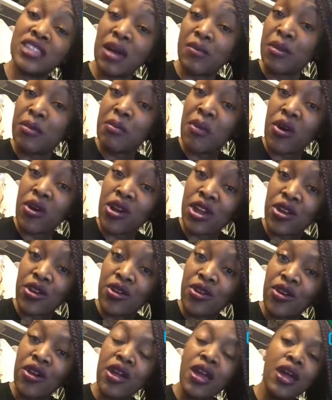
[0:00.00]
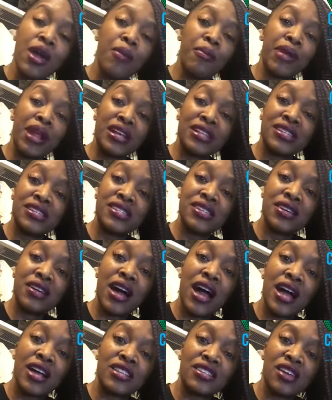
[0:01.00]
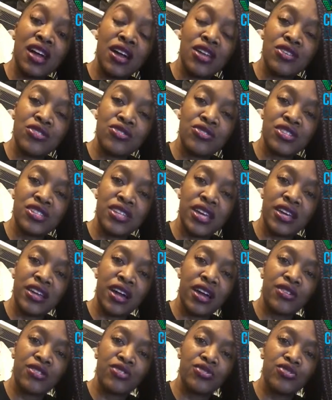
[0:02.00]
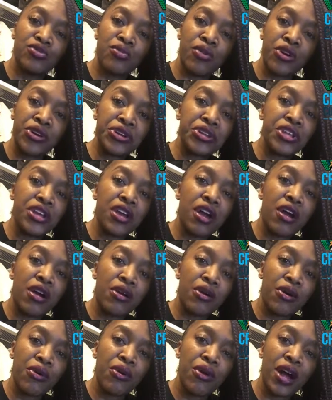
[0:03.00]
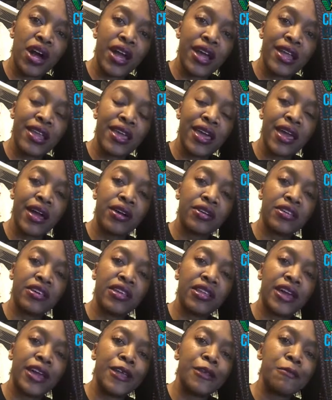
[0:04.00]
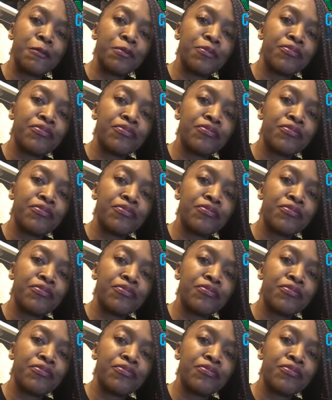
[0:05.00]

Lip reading: I'm a marketer, but I still had to understand how to do marketing ROI and calculate.